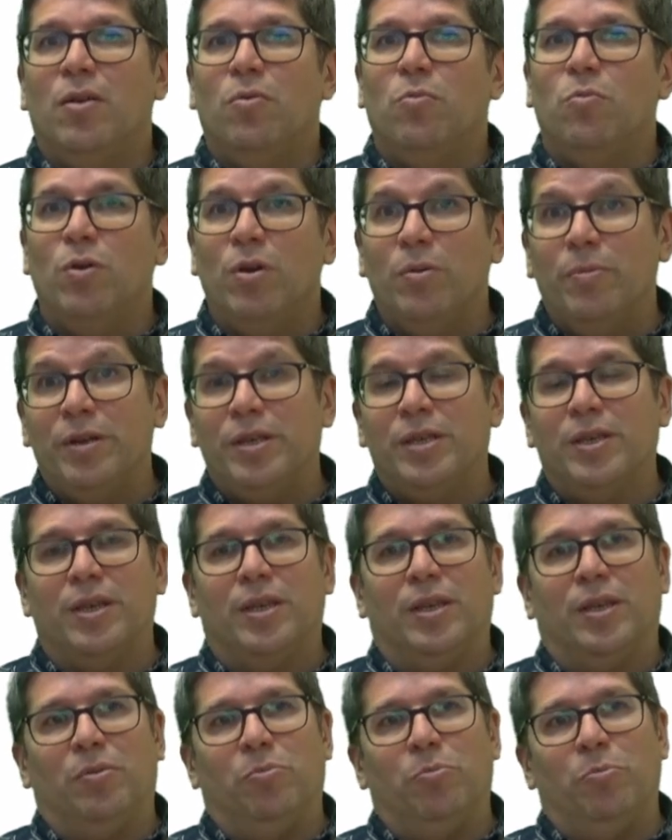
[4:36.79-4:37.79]
will be
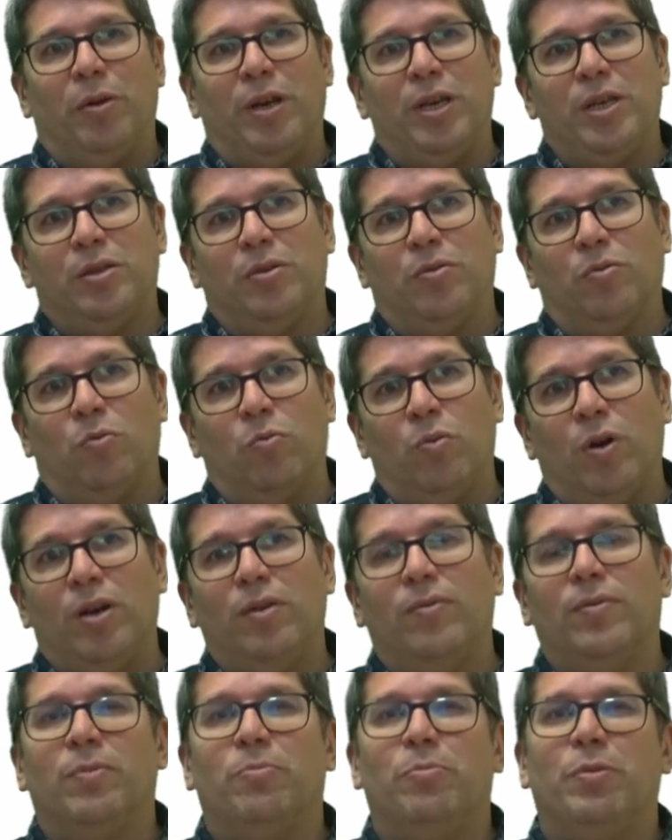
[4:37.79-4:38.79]
seen based on one
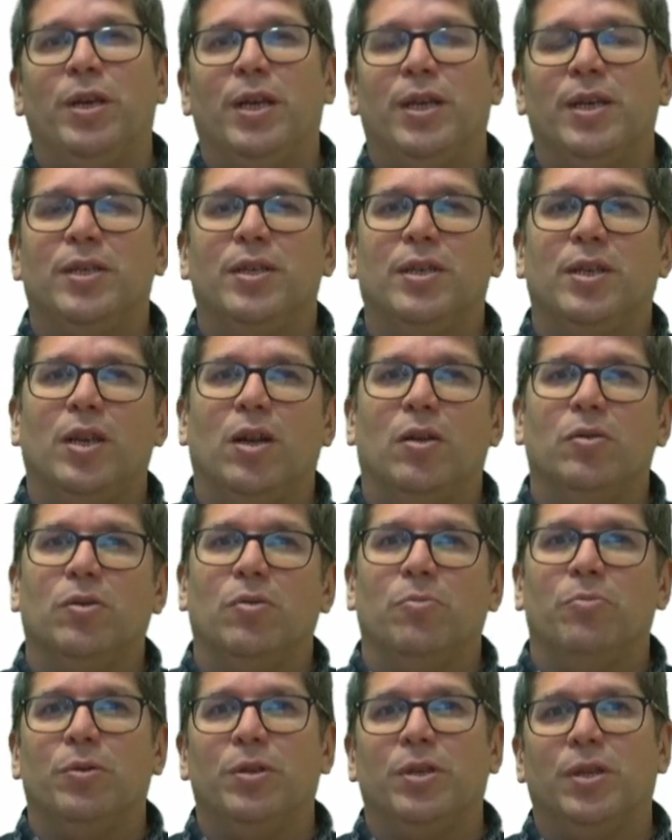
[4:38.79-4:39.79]
of the biggest cloud
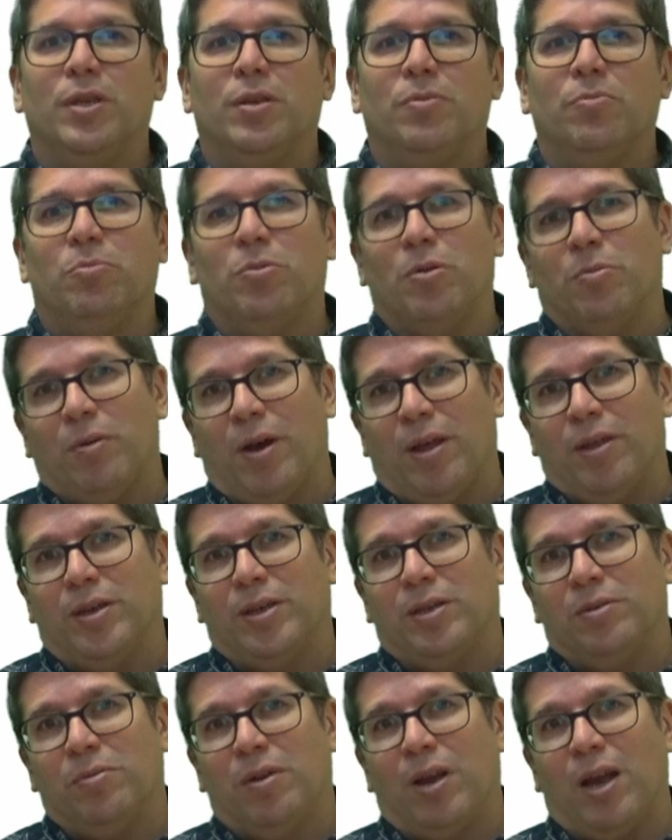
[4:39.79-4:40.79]
computing
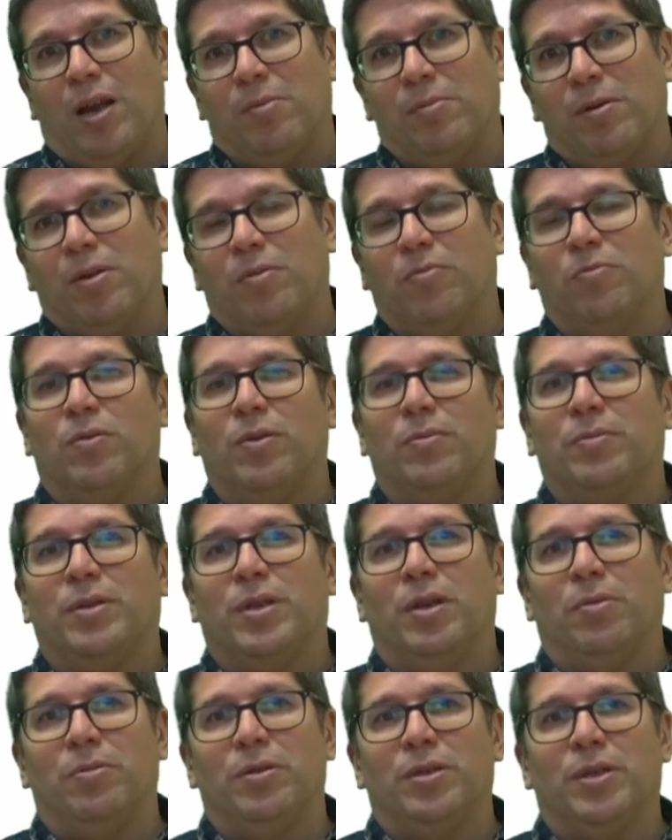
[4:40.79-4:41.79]
providers, Amazon Web
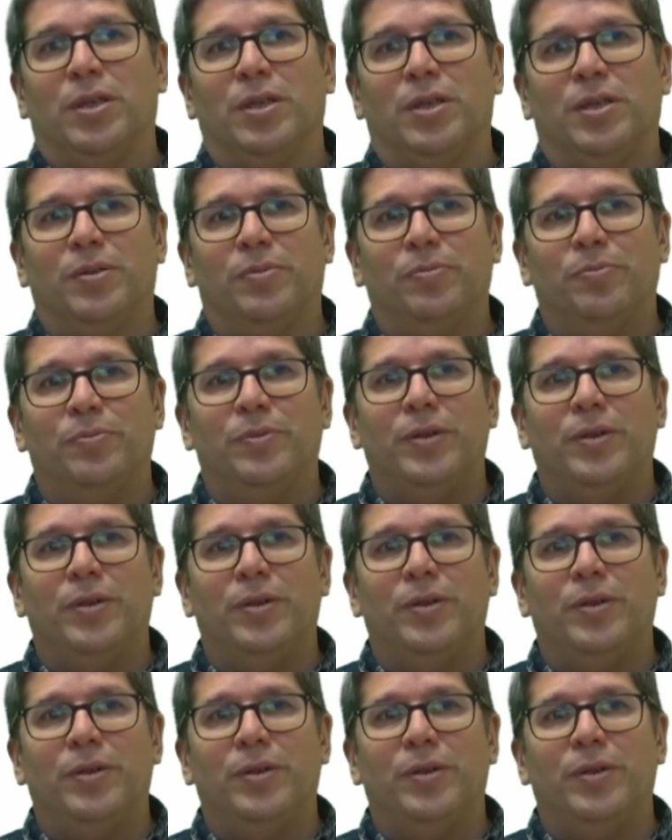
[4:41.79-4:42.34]
Services.